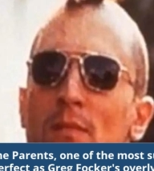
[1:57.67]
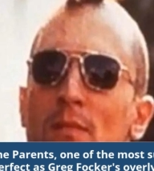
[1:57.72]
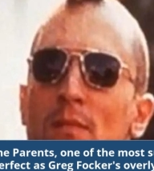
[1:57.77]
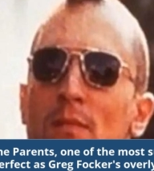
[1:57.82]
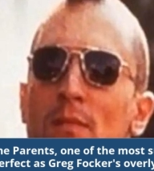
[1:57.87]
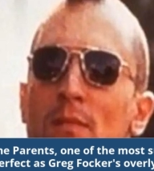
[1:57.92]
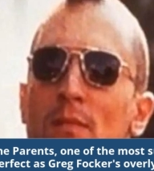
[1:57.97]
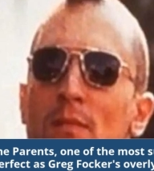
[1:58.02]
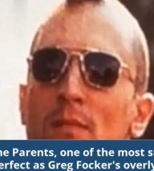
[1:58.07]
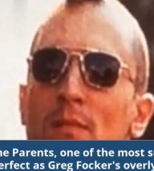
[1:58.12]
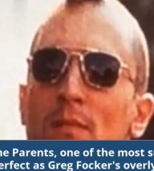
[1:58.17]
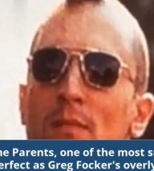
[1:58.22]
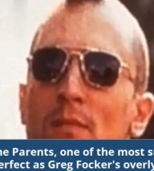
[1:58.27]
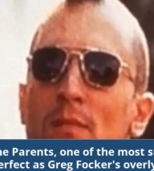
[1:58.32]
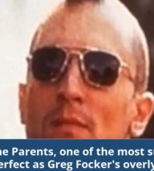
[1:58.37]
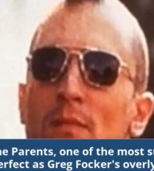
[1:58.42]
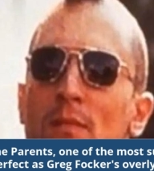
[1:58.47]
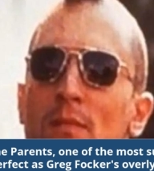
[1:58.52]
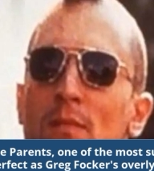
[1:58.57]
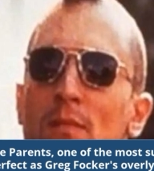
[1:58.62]

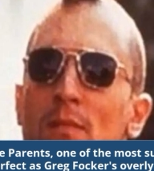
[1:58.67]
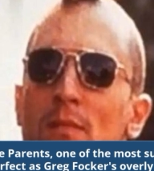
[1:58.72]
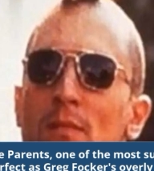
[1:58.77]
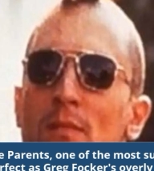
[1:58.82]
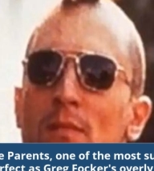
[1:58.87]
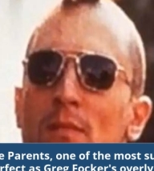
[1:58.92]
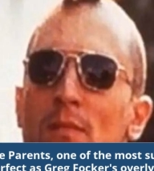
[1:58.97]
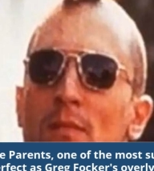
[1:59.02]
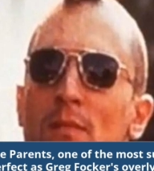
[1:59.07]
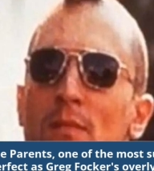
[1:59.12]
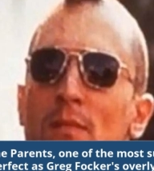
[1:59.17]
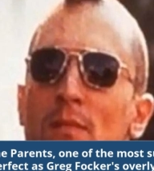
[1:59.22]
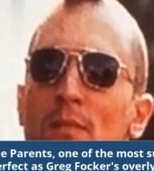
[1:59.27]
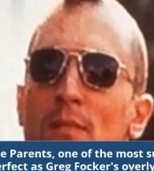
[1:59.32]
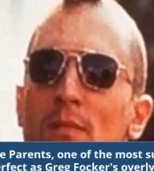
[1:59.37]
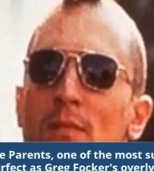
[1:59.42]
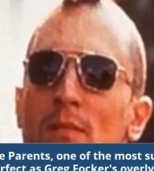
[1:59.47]
Nothing is said.